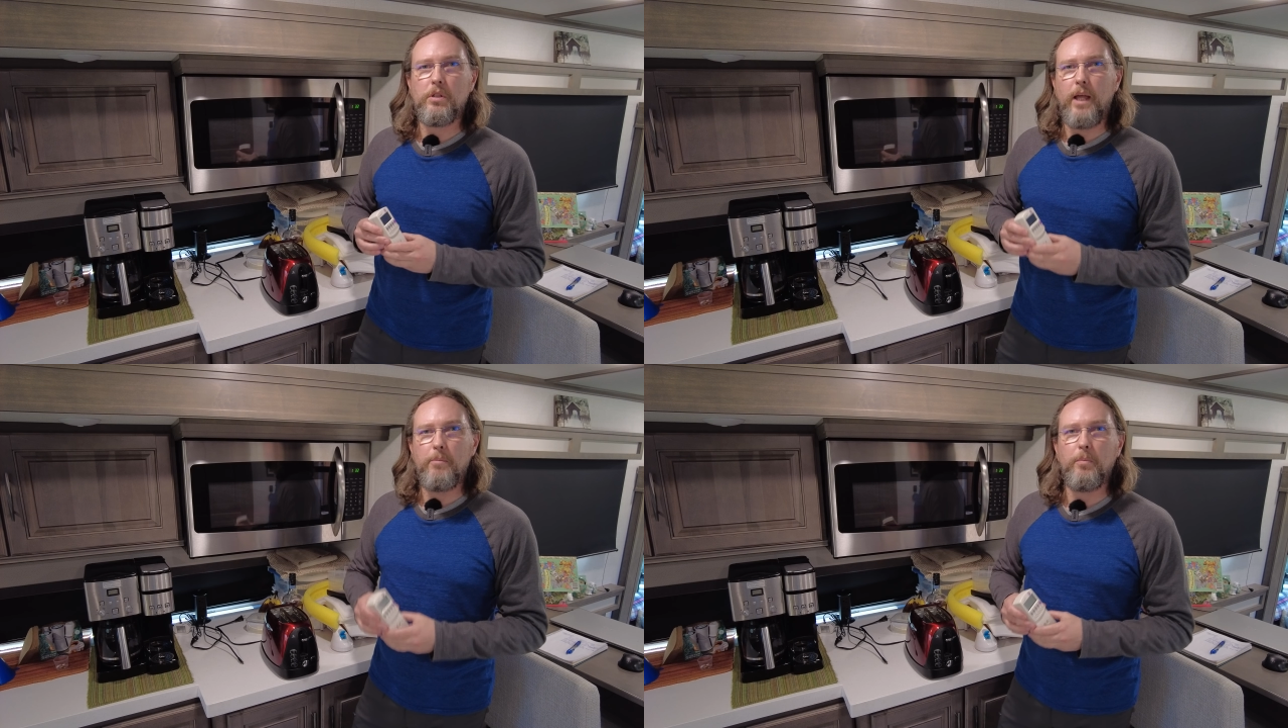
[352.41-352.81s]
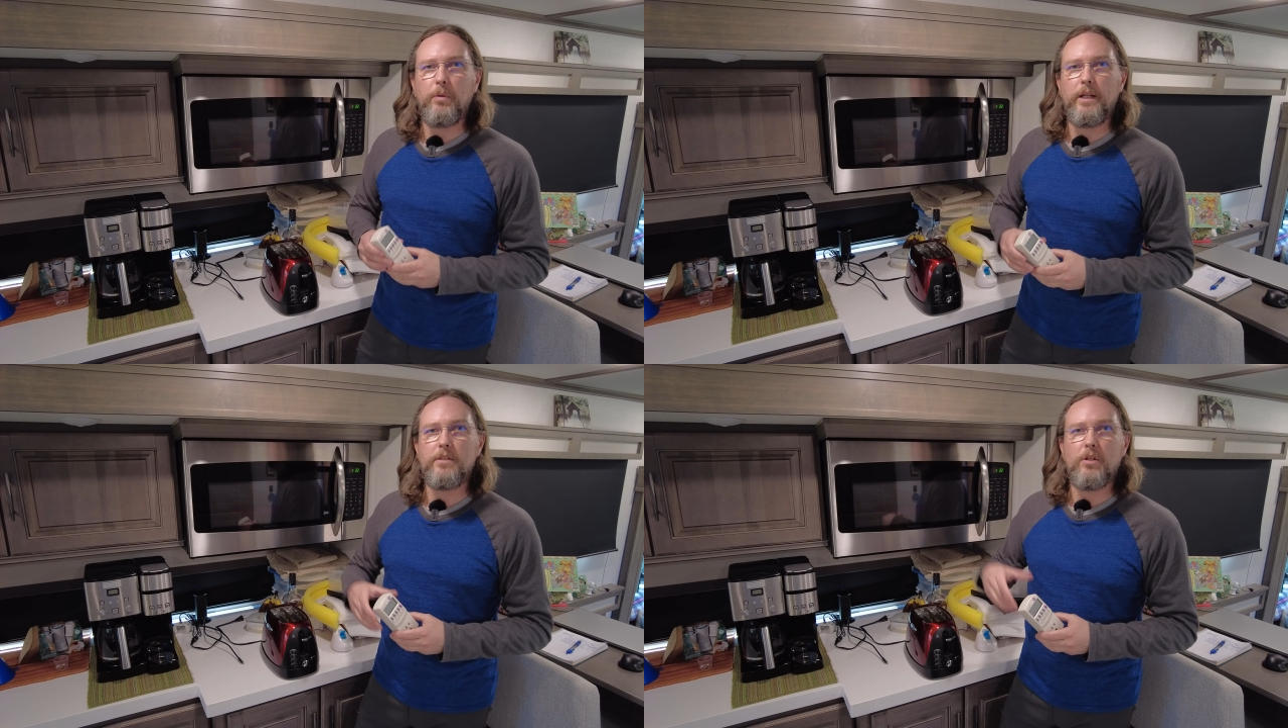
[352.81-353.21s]
label
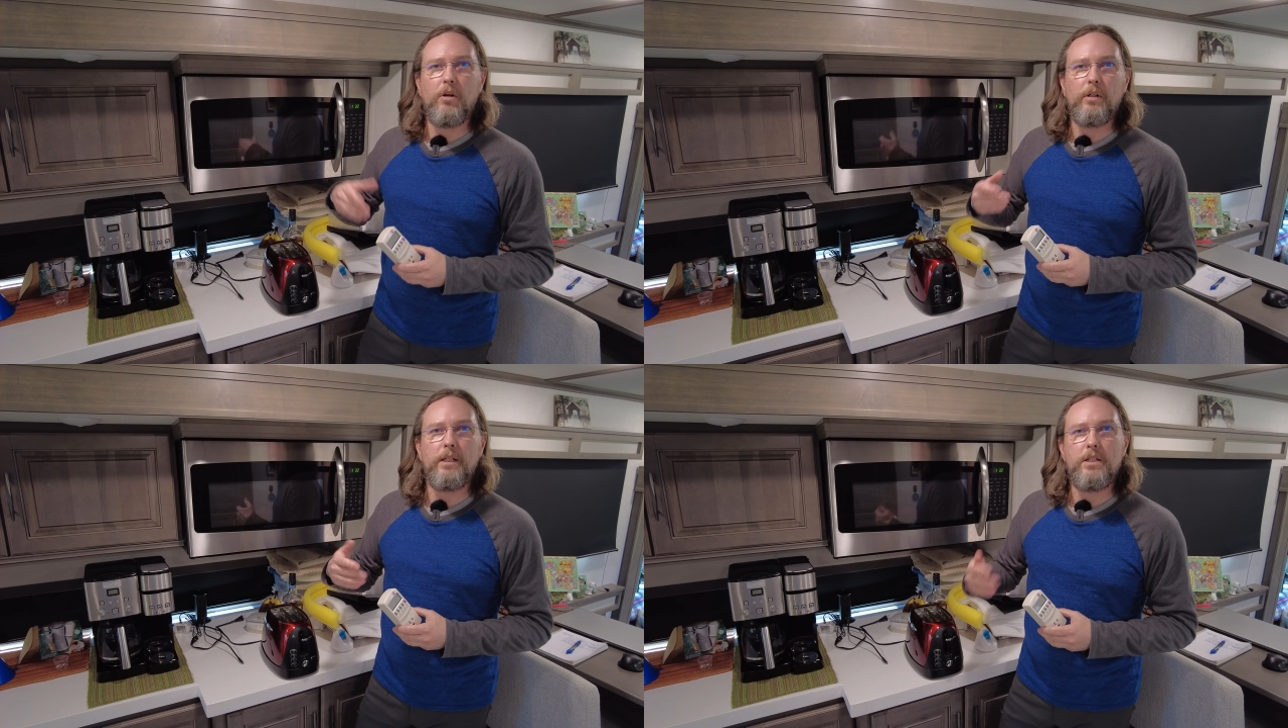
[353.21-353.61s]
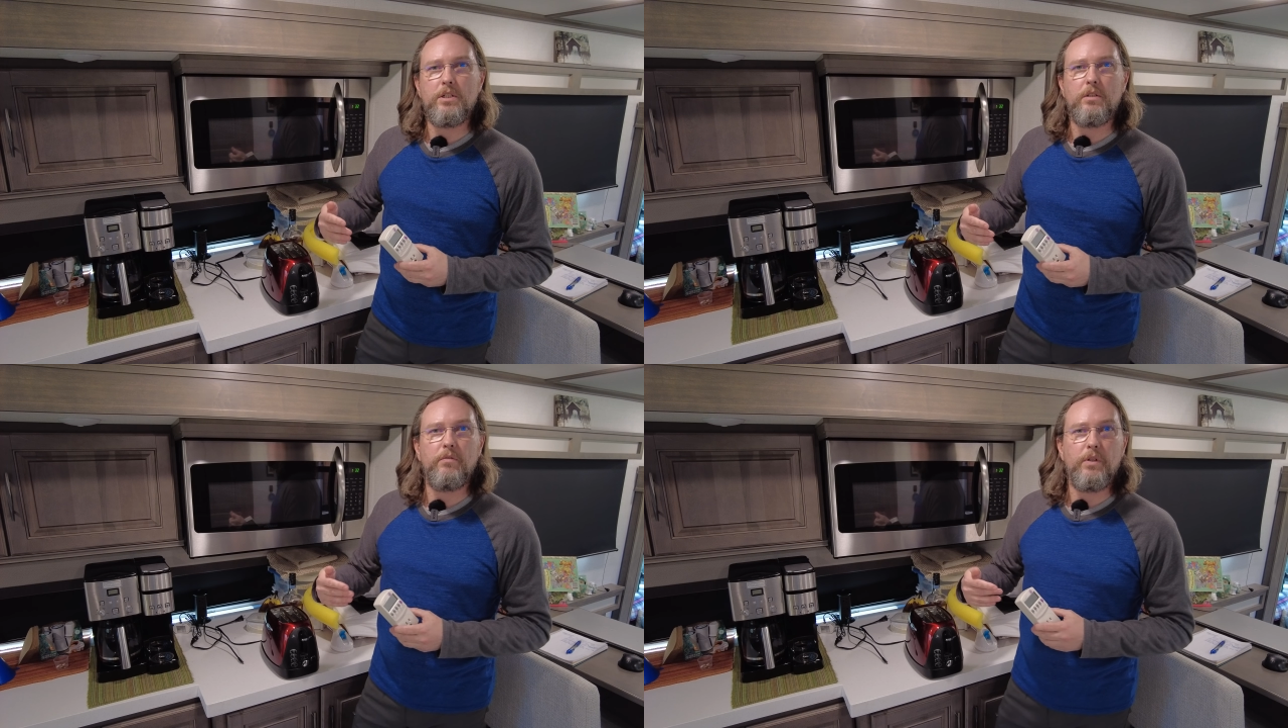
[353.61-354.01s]
plates on each
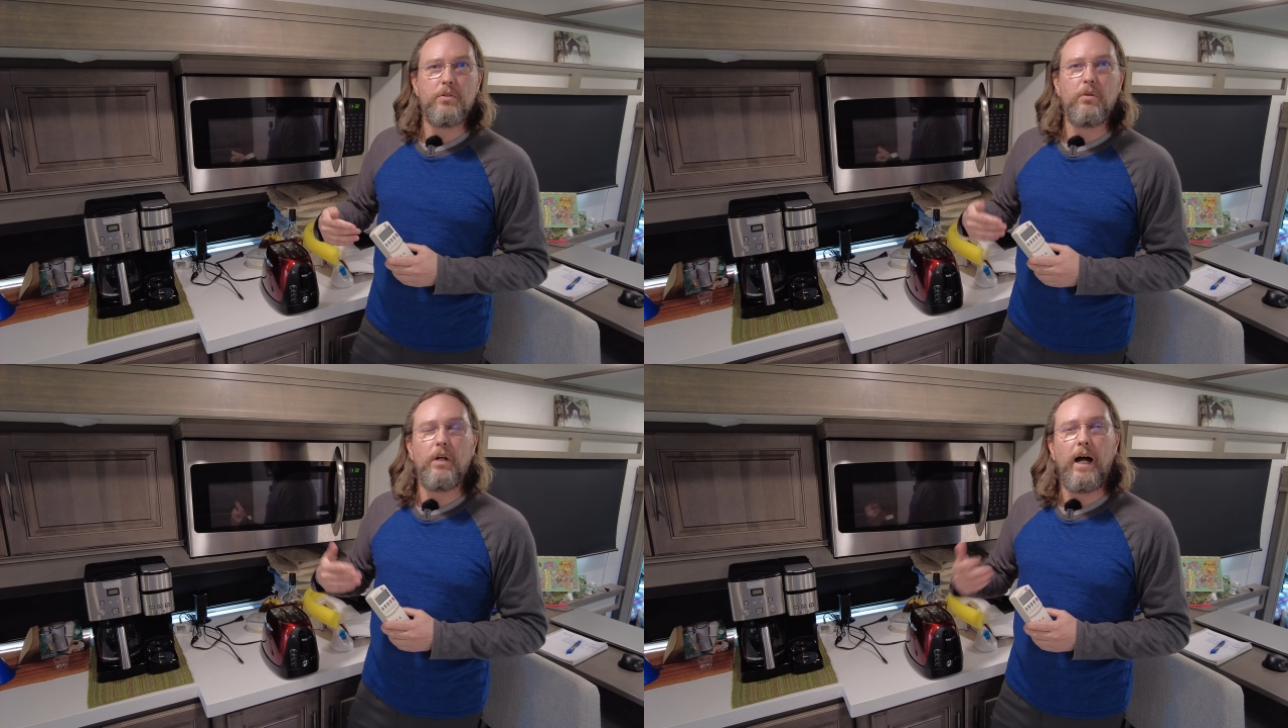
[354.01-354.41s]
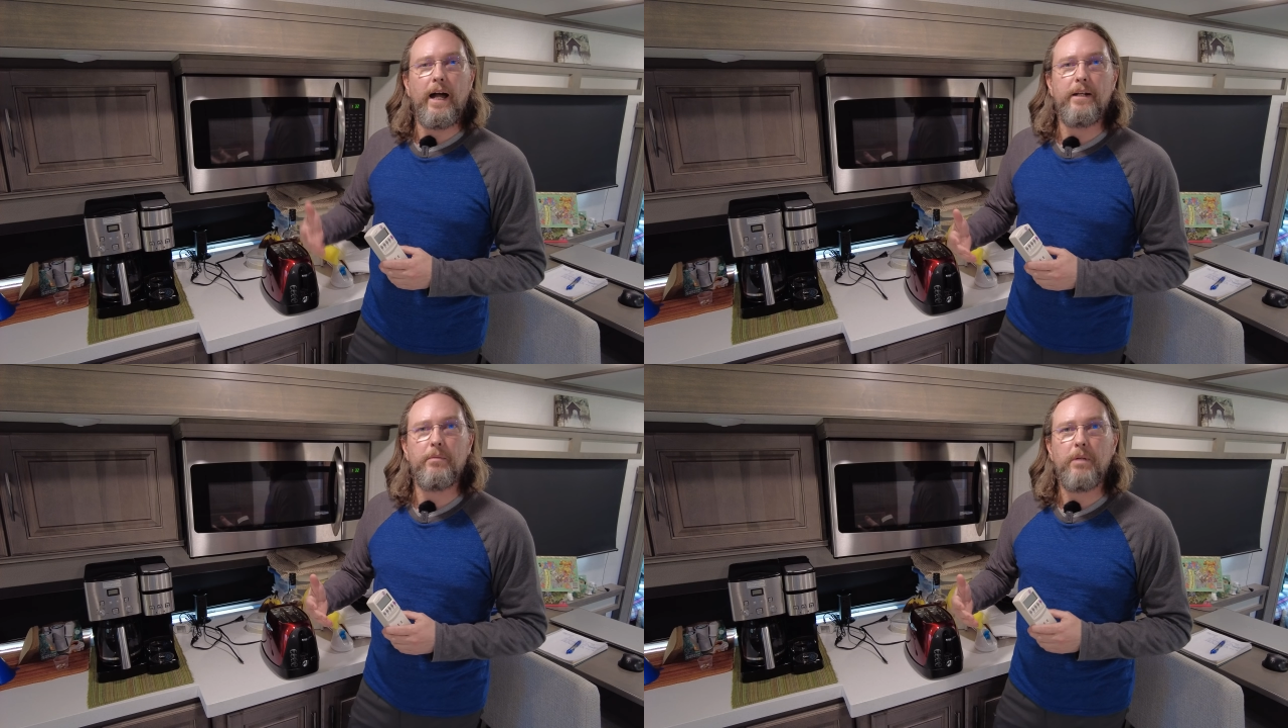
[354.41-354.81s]
individual
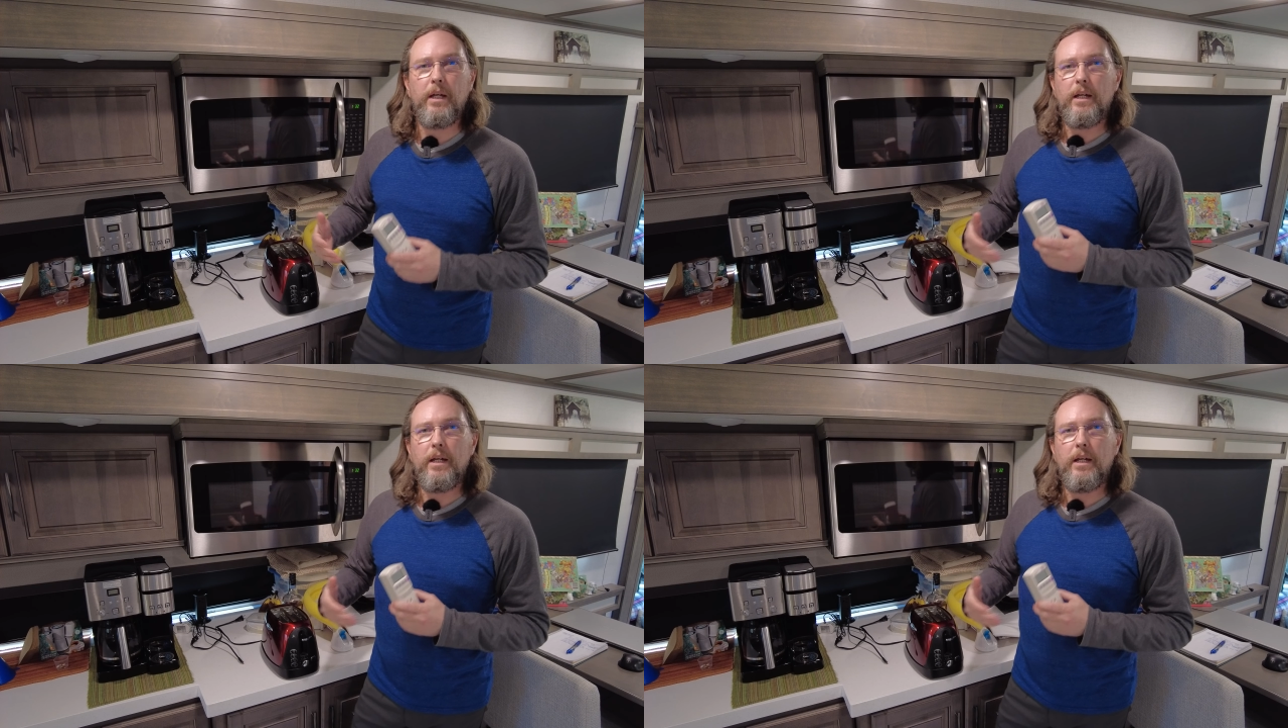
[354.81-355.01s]
item